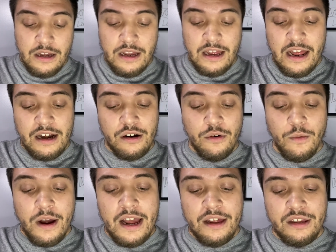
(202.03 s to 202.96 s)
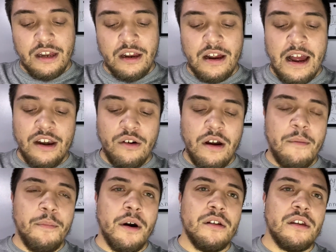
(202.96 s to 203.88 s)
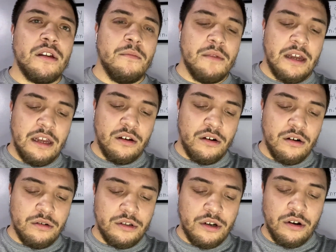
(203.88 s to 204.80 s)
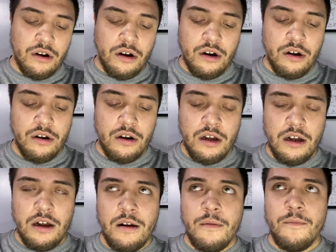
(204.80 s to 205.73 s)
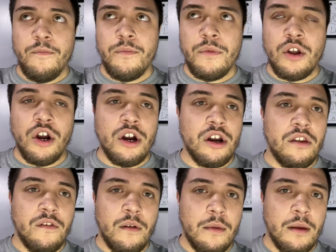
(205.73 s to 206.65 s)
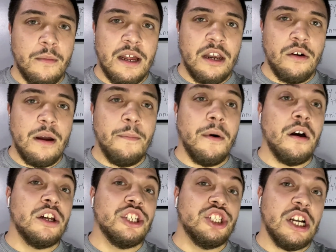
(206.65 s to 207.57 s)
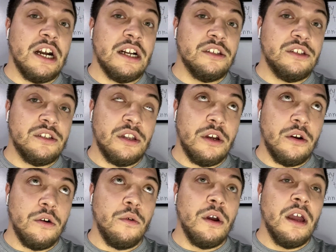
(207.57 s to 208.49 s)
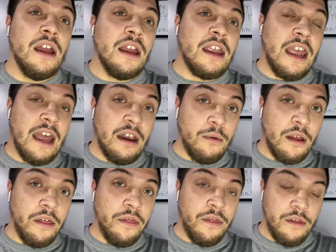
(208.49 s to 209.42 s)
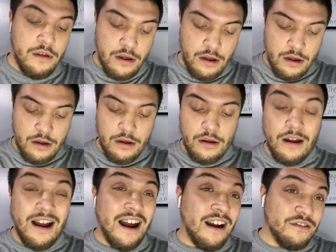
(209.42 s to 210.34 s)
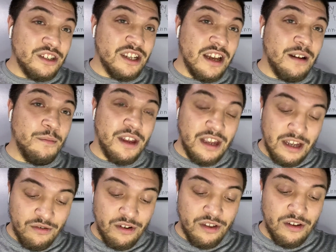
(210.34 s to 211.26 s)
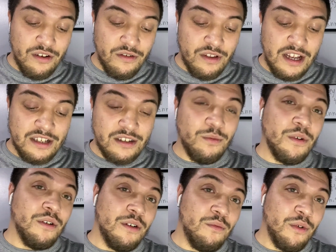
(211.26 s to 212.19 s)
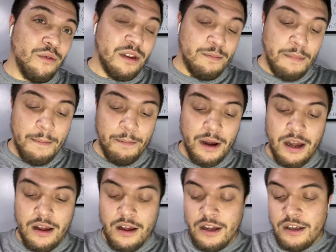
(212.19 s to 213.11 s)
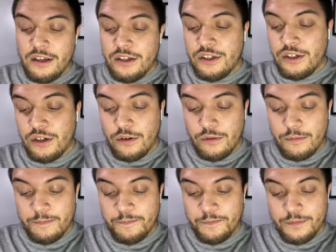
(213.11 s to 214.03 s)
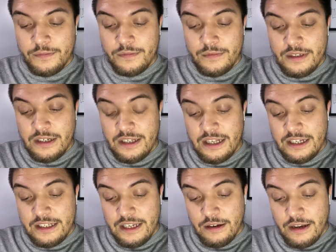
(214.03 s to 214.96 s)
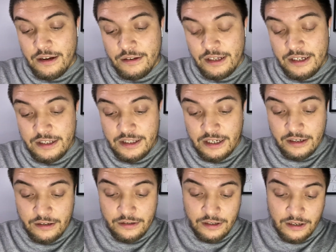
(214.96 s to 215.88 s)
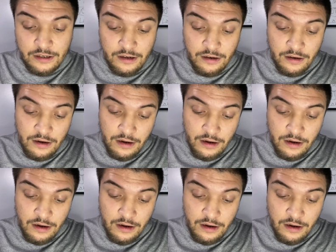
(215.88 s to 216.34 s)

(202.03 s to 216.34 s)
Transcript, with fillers: And I don't know why I see, I know I bought some like altered art um, cards from them. I know I bought a Jon Snow Kenrith. Obviously I had to make Kenrith, you know, that's Will and Rowan's papa. So Let's see how these stickers are.